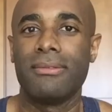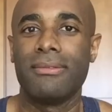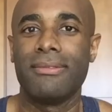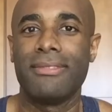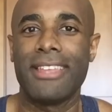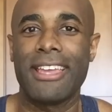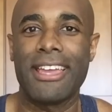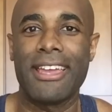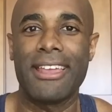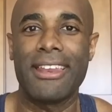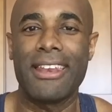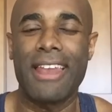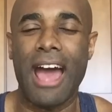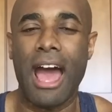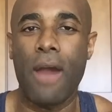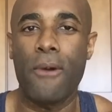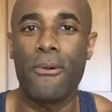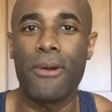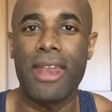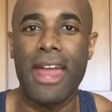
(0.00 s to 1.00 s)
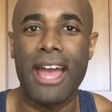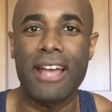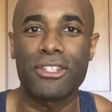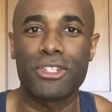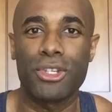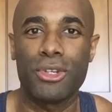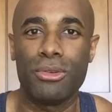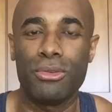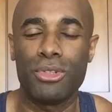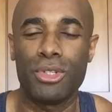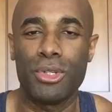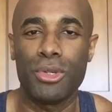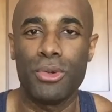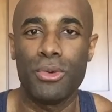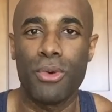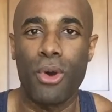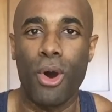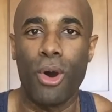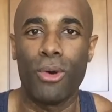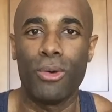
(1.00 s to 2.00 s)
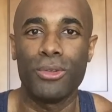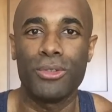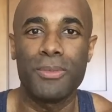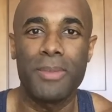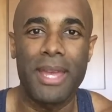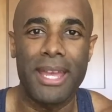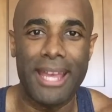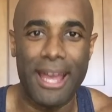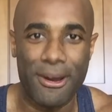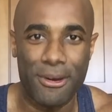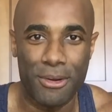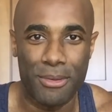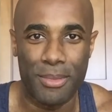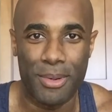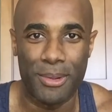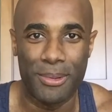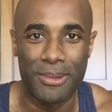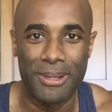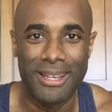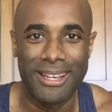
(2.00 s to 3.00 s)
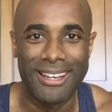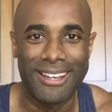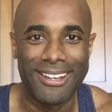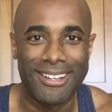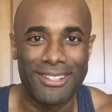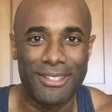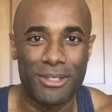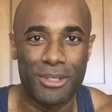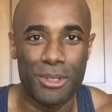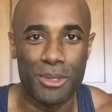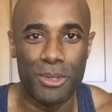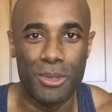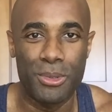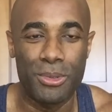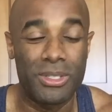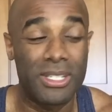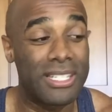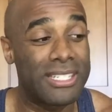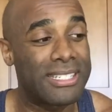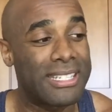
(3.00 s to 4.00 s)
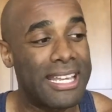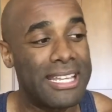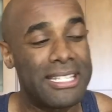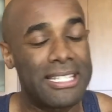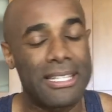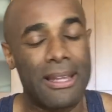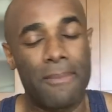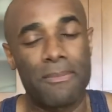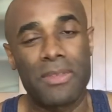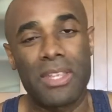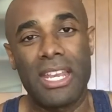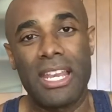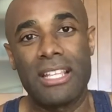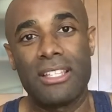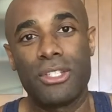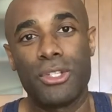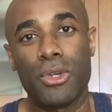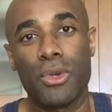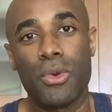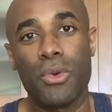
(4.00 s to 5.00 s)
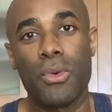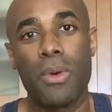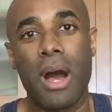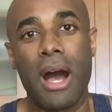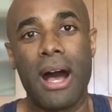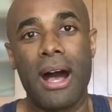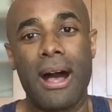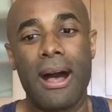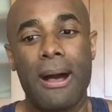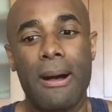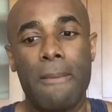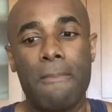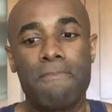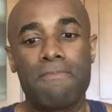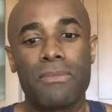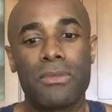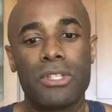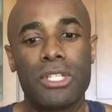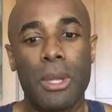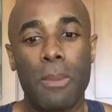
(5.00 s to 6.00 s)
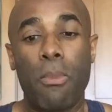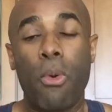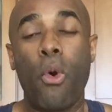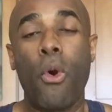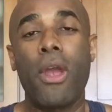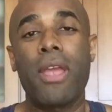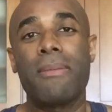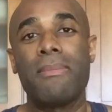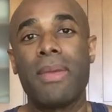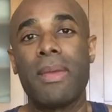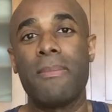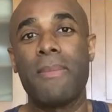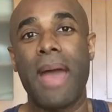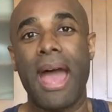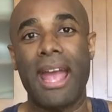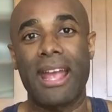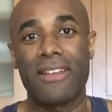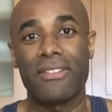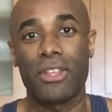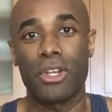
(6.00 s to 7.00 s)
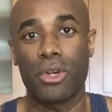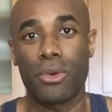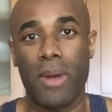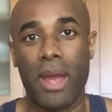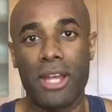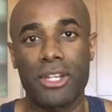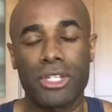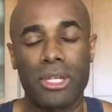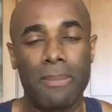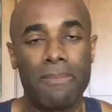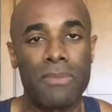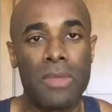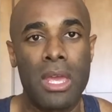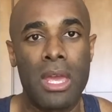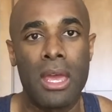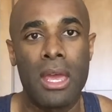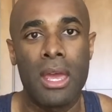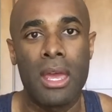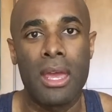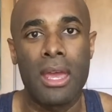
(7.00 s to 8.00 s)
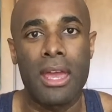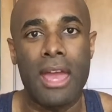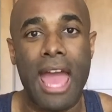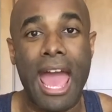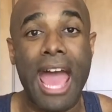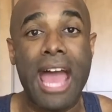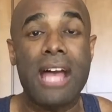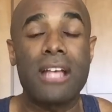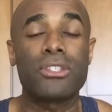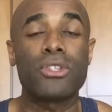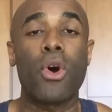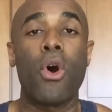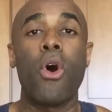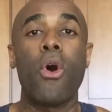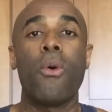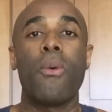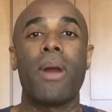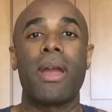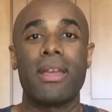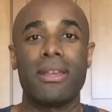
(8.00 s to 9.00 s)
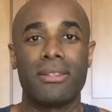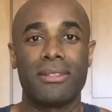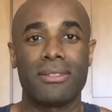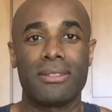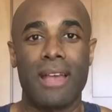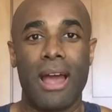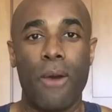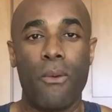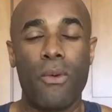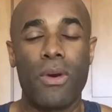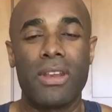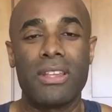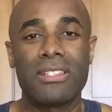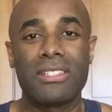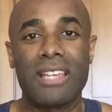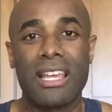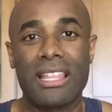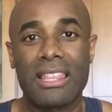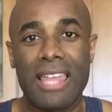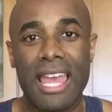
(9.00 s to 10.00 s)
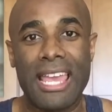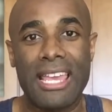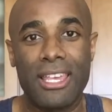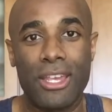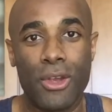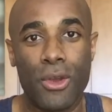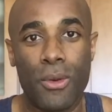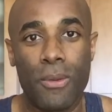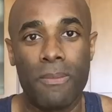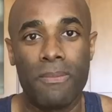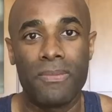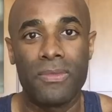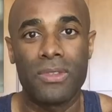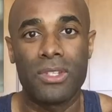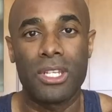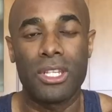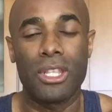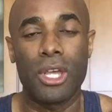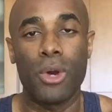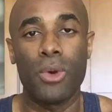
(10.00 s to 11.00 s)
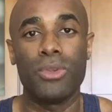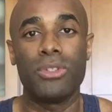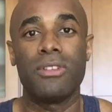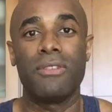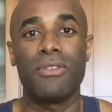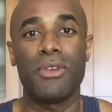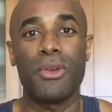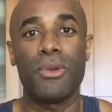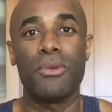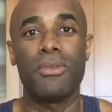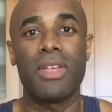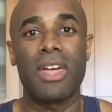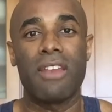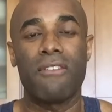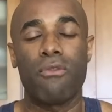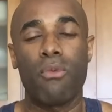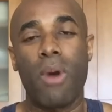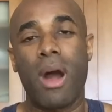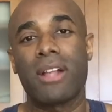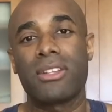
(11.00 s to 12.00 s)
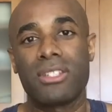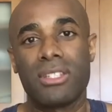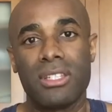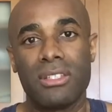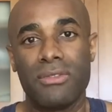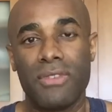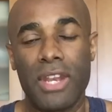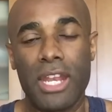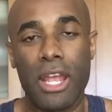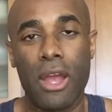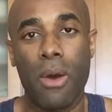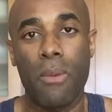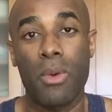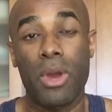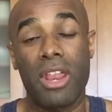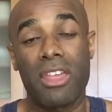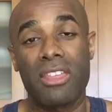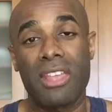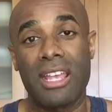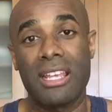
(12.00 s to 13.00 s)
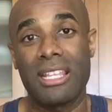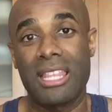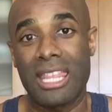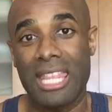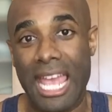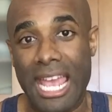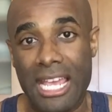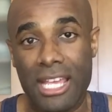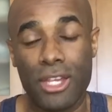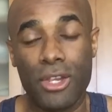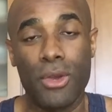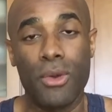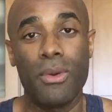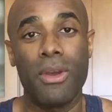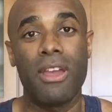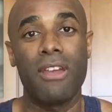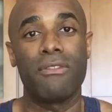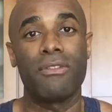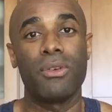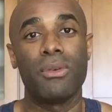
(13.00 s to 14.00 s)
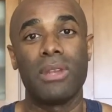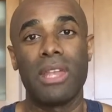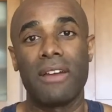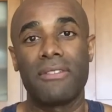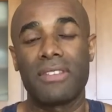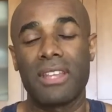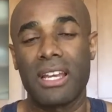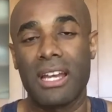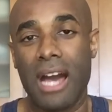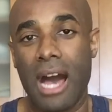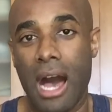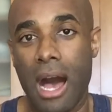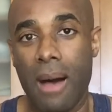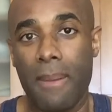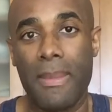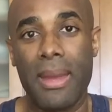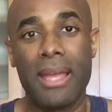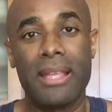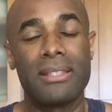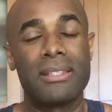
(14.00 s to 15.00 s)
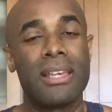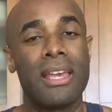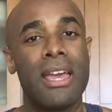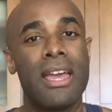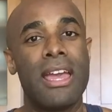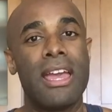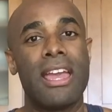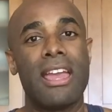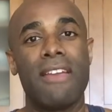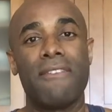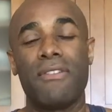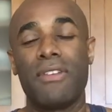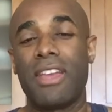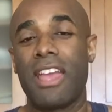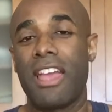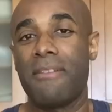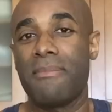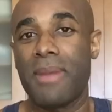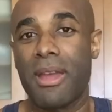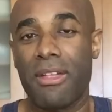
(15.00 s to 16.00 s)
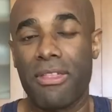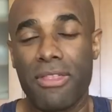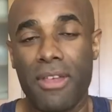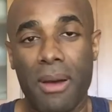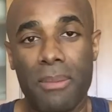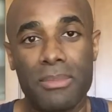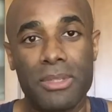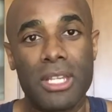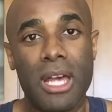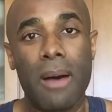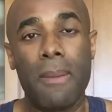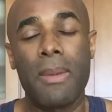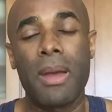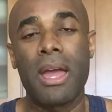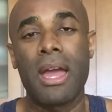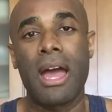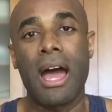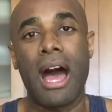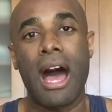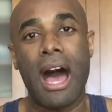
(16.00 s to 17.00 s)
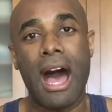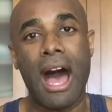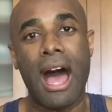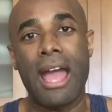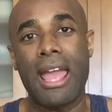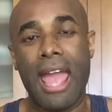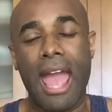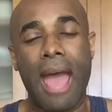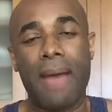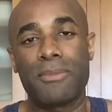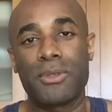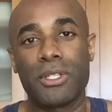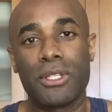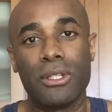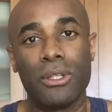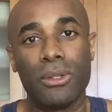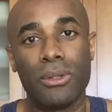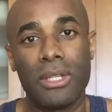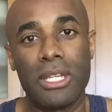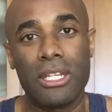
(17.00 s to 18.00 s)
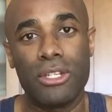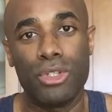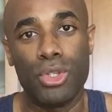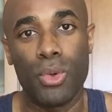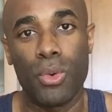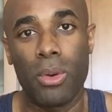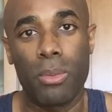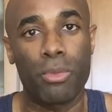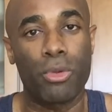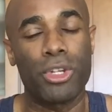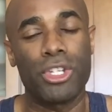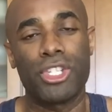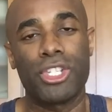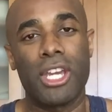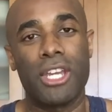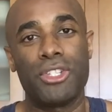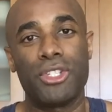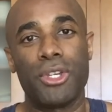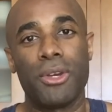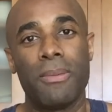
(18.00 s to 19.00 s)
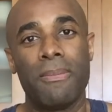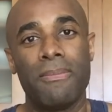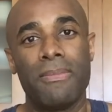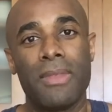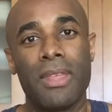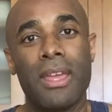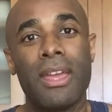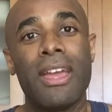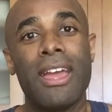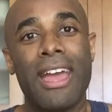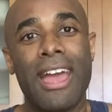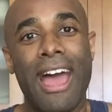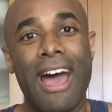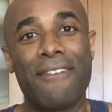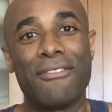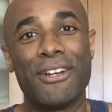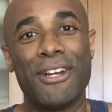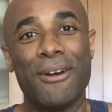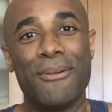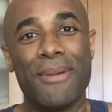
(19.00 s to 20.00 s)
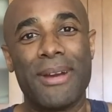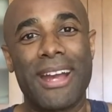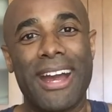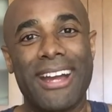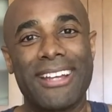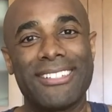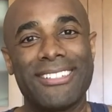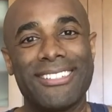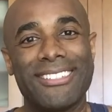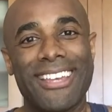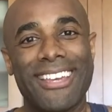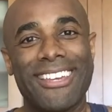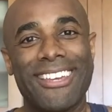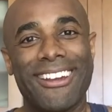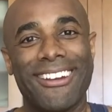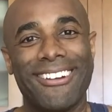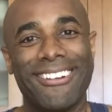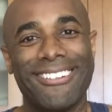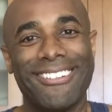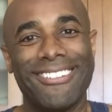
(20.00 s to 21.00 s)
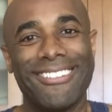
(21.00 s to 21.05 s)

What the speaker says: then I would ask you to hold me accountable, to say something and to point me back in the direction. As always, I want to say thank you to those of you that have watched this video. I want to say thank you if you left a comment, if you gave me a thumbs up. I absolutely do appreciate you. Have a good one, guys. Take care.